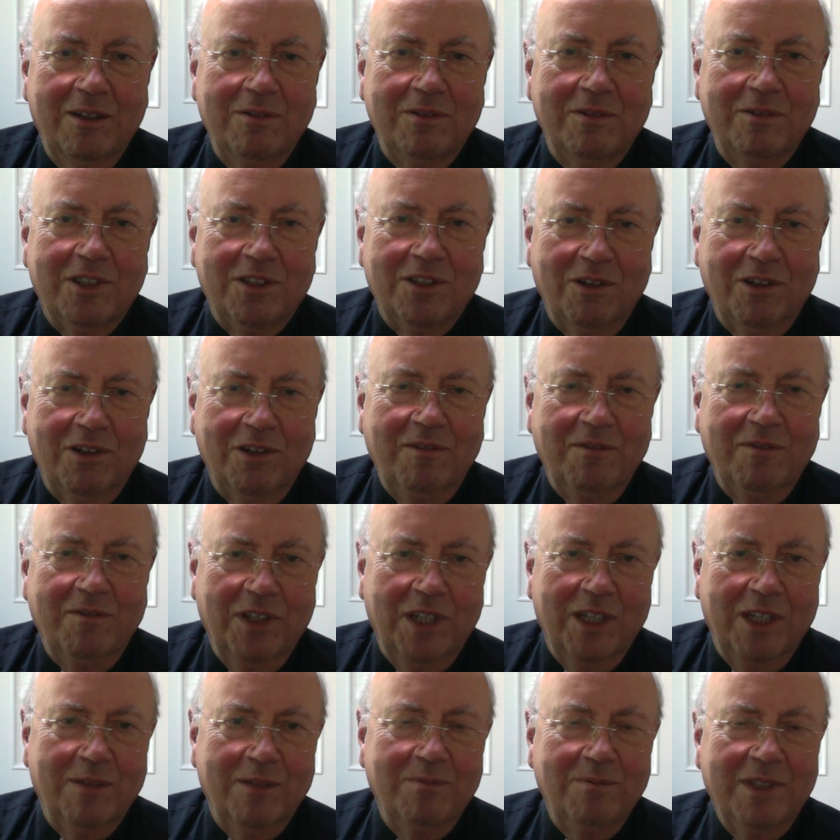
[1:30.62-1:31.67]
stood in
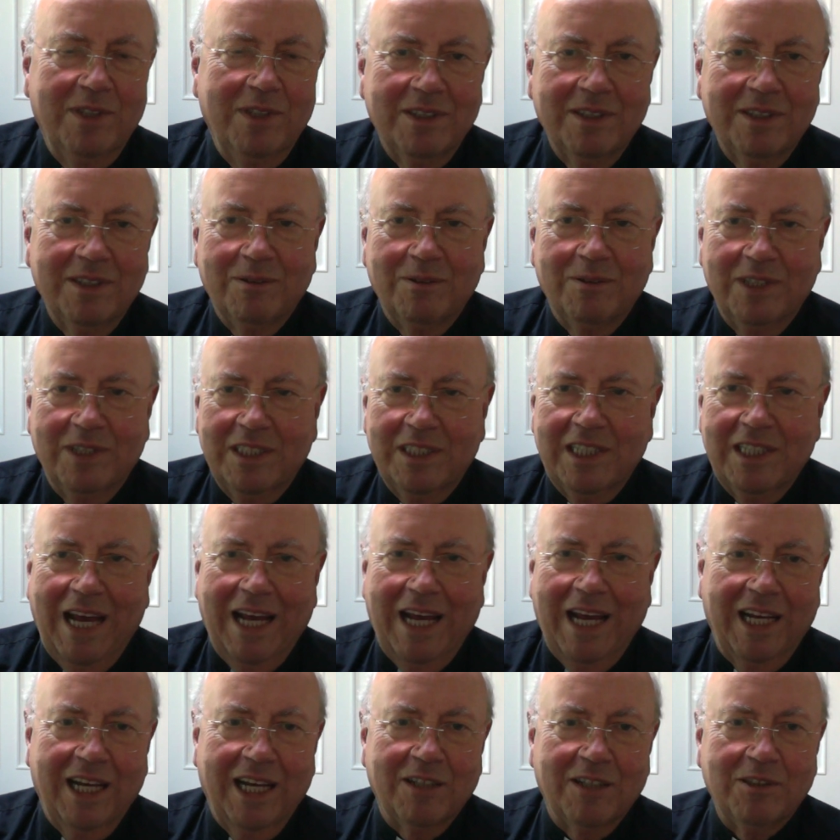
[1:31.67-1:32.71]
for them
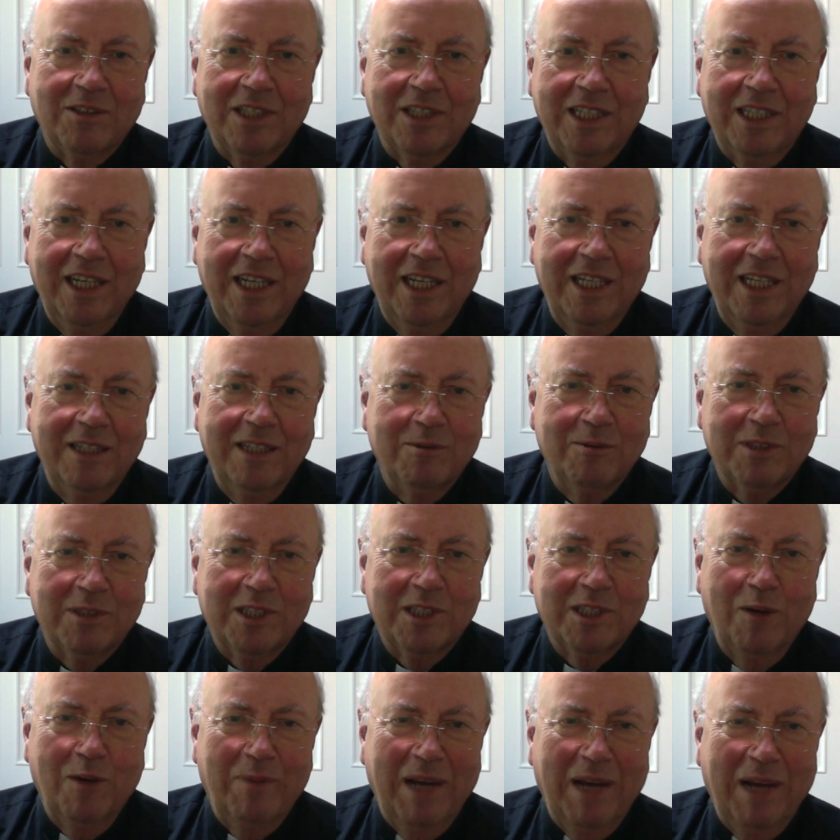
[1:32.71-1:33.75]
sang out a key. It was
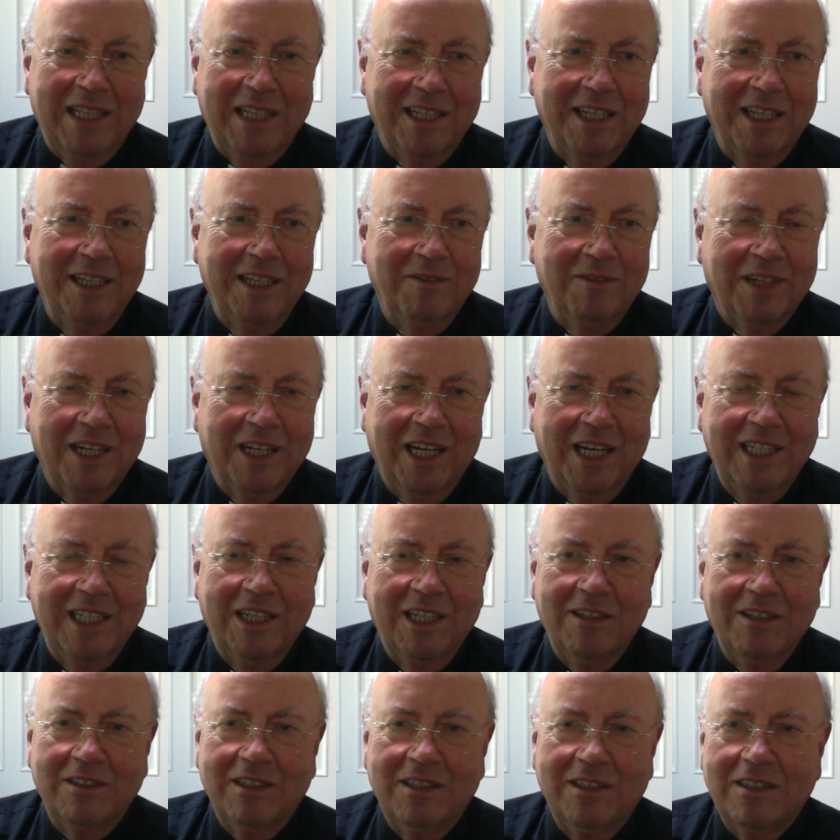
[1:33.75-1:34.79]
so bad that even I
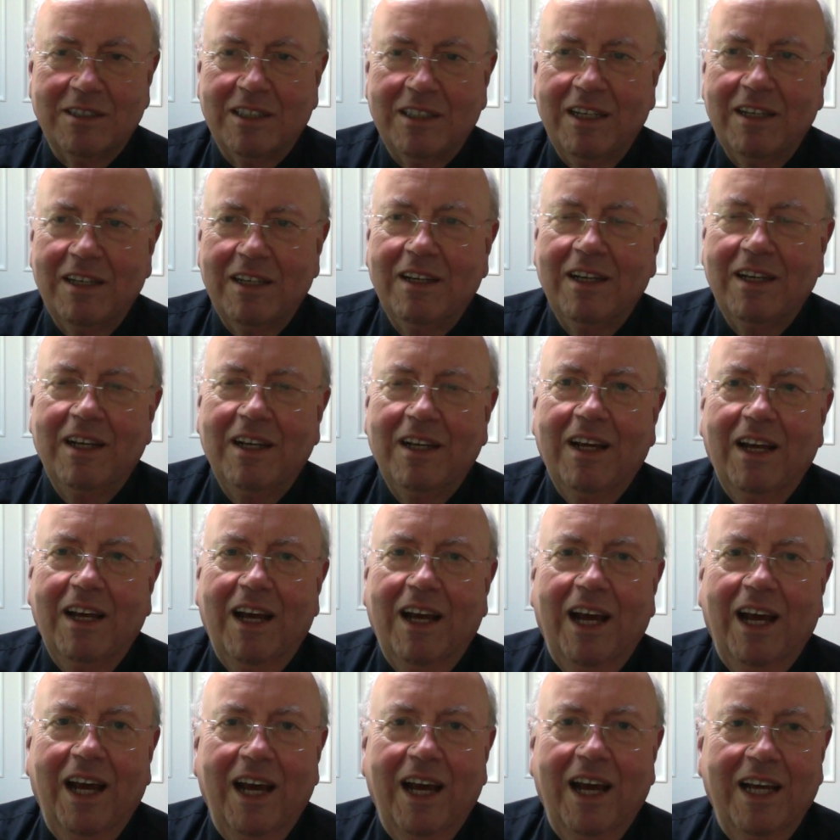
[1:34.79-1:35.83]
noticed it.
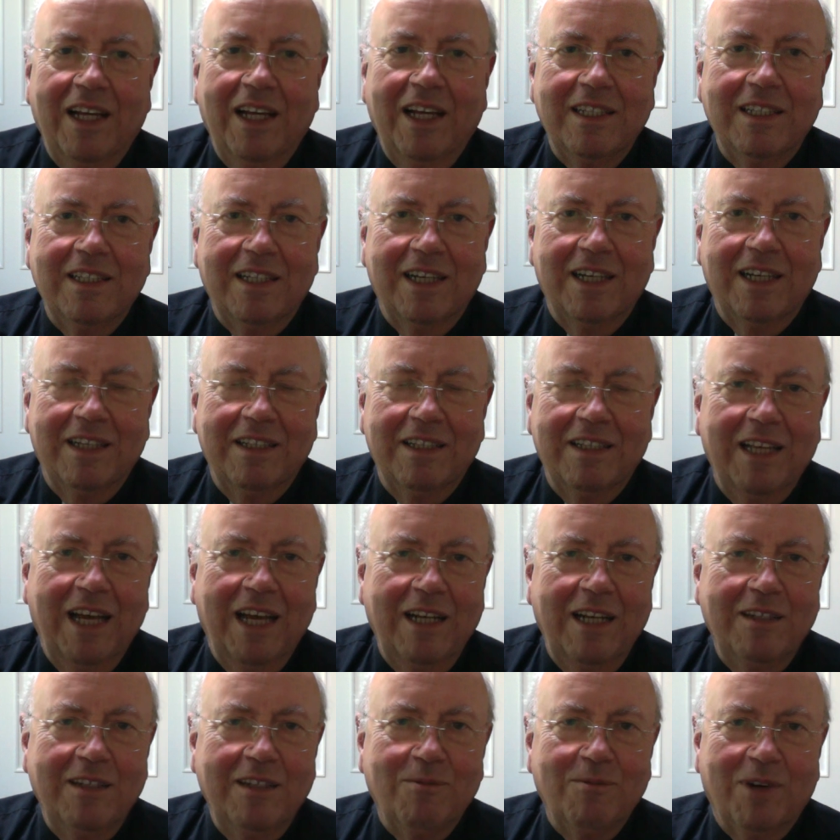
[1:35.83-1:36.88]
And
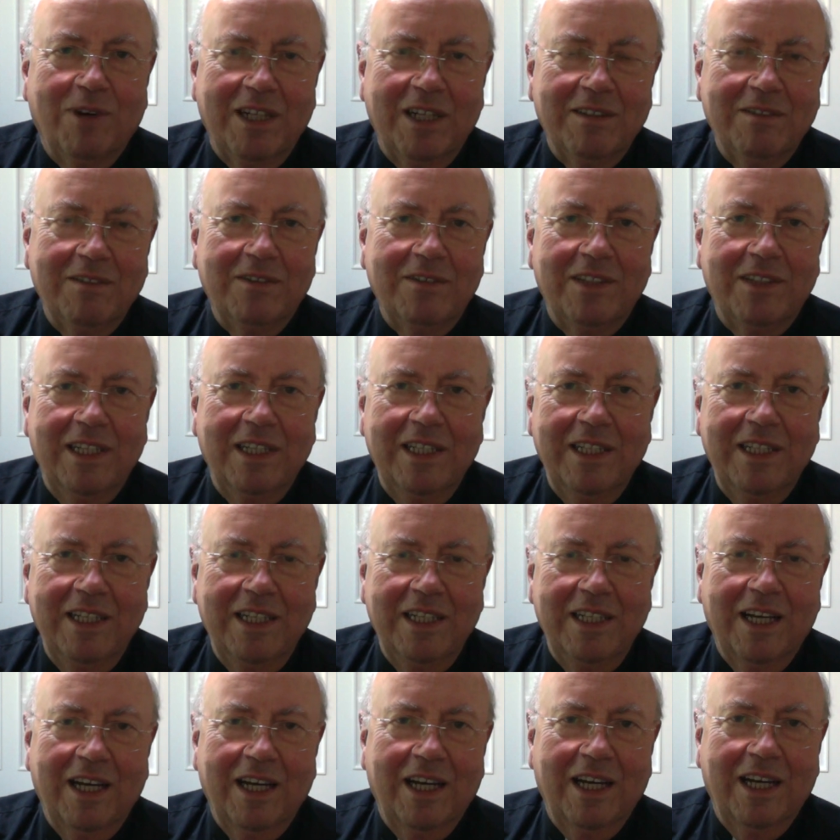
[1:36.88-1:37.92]
then one of
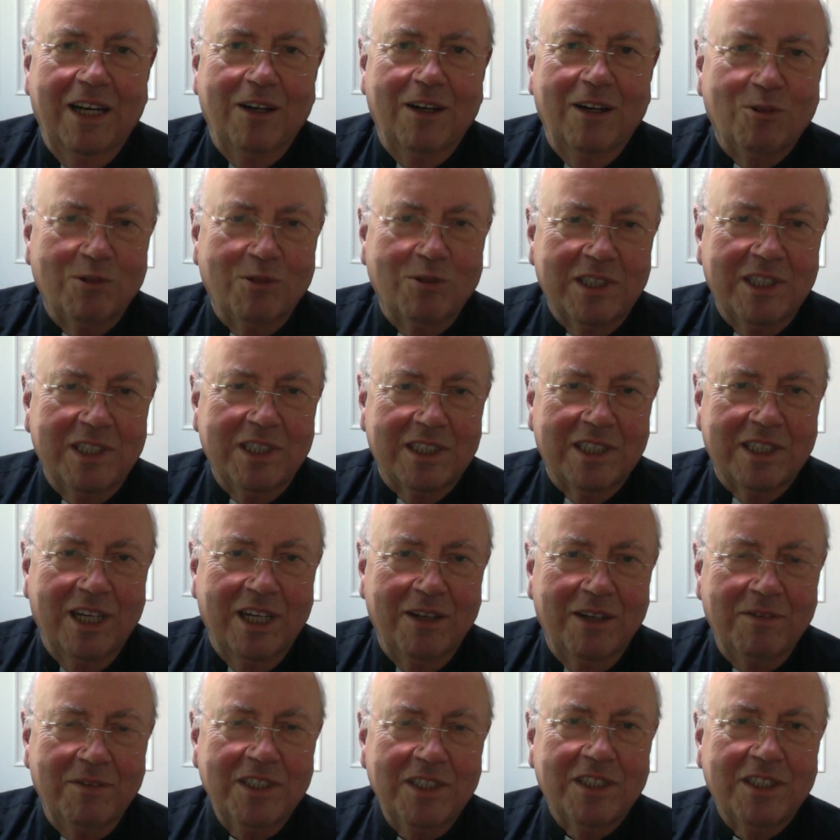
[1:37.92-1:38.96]
the altar
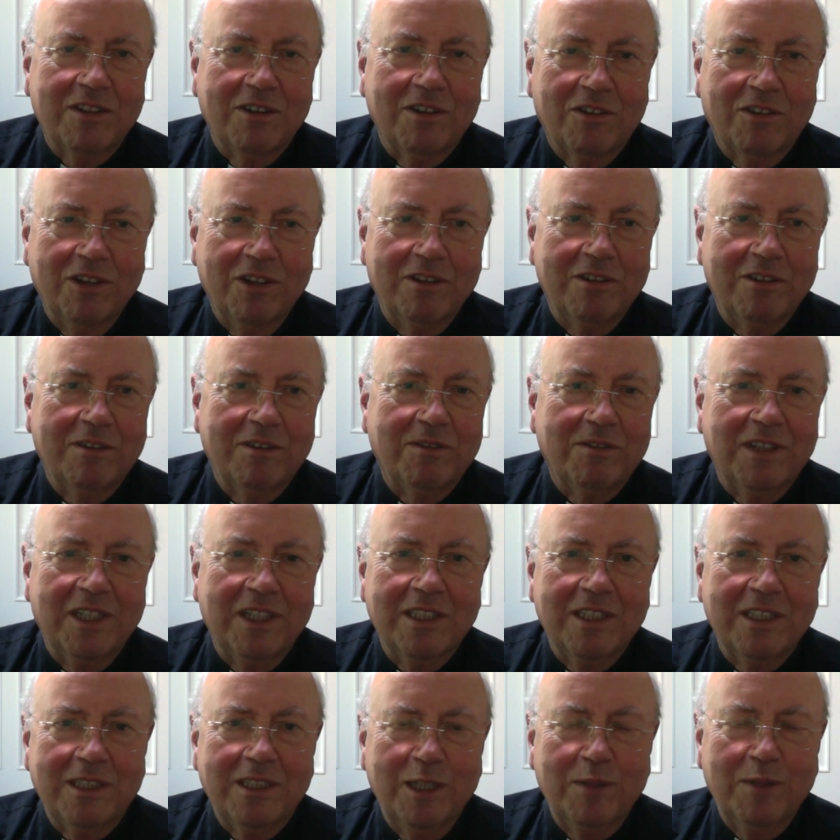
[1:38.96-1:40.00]
servers, the
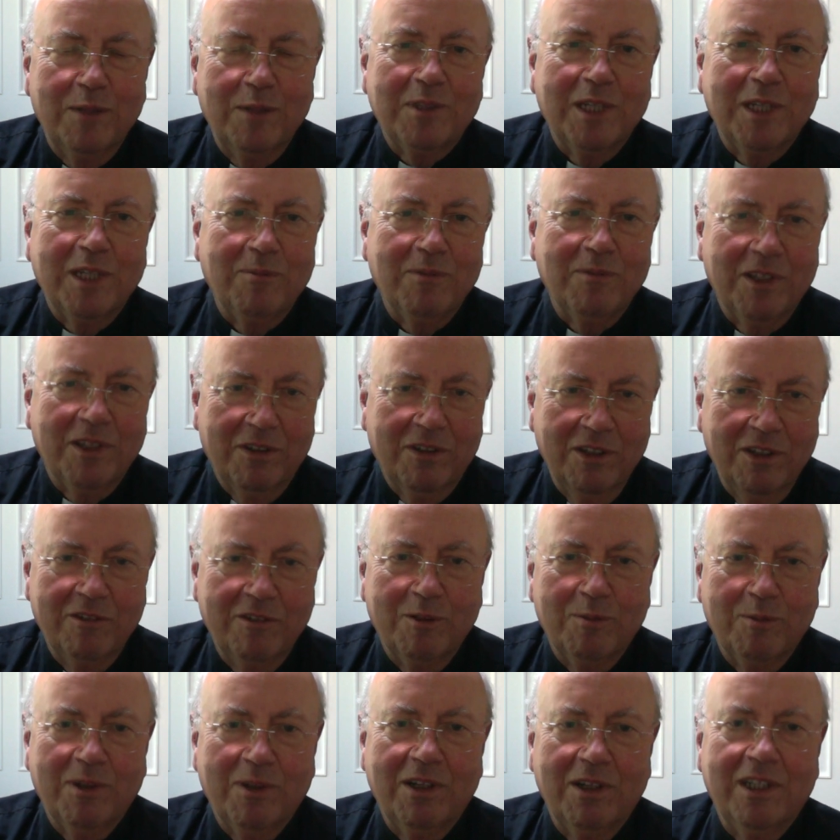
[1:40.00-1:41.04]
thurifer, tipped up the
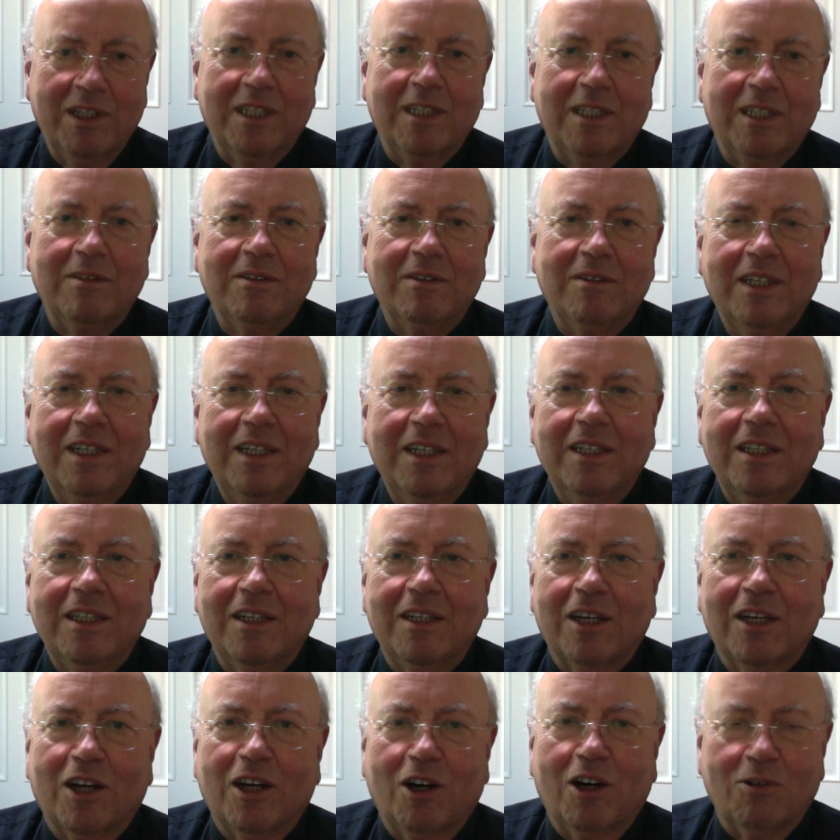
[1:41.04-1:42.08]
thurible, and
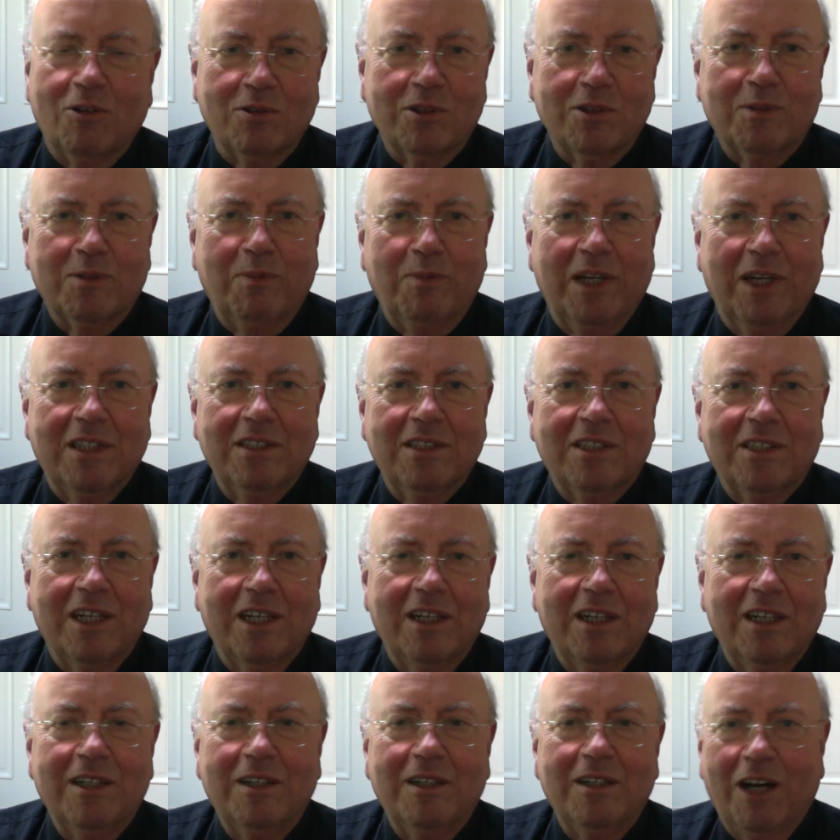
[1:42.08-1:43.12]
the coals burnt
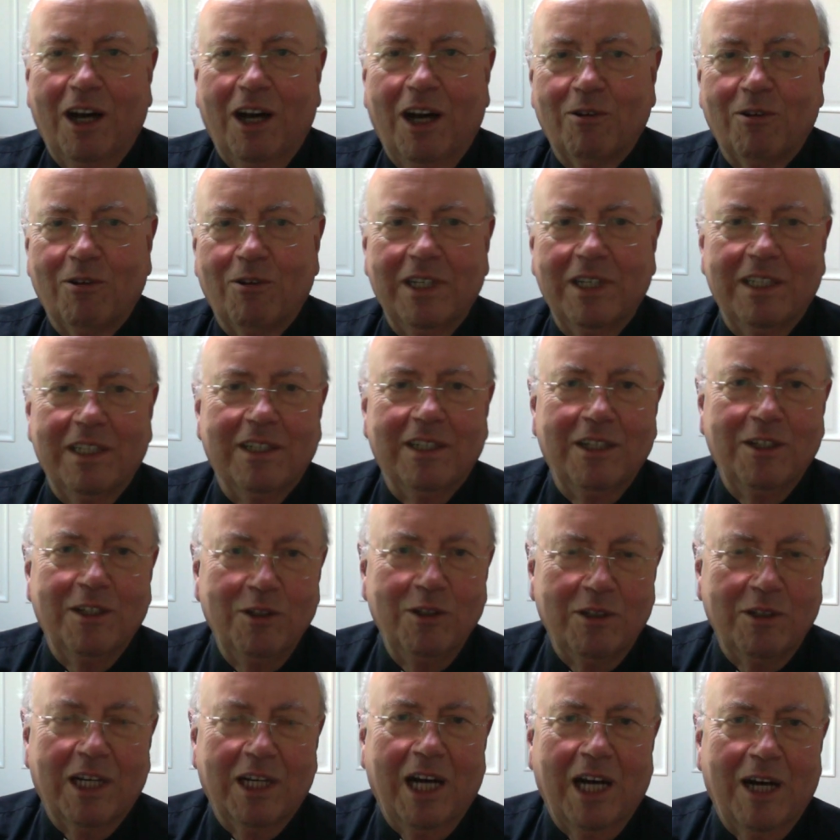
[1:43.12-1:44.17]
a hole in the
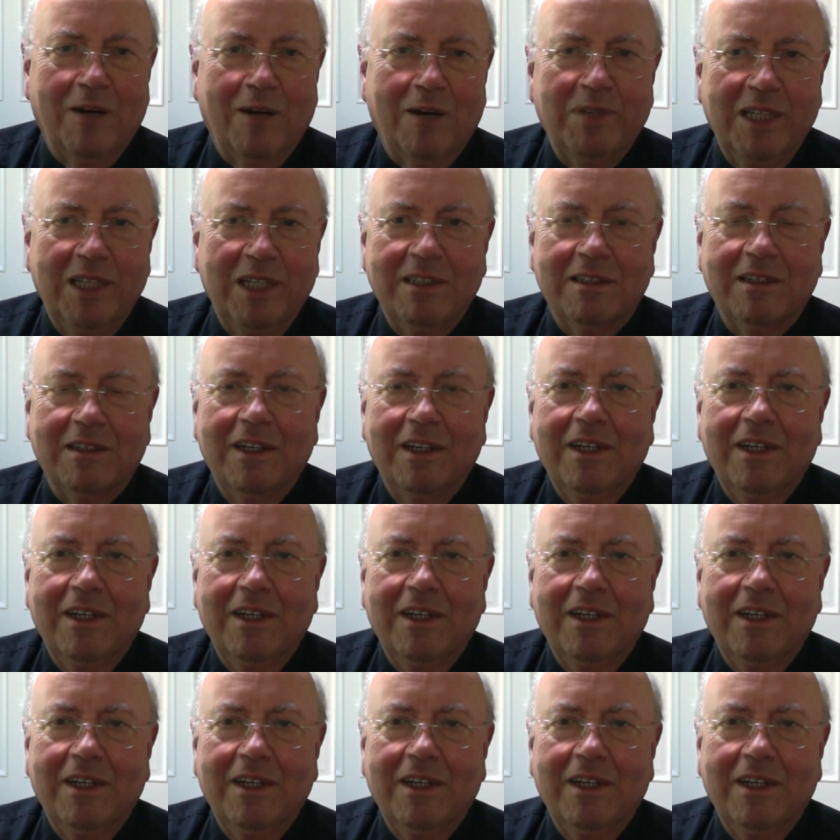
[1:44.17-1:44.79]
new carpet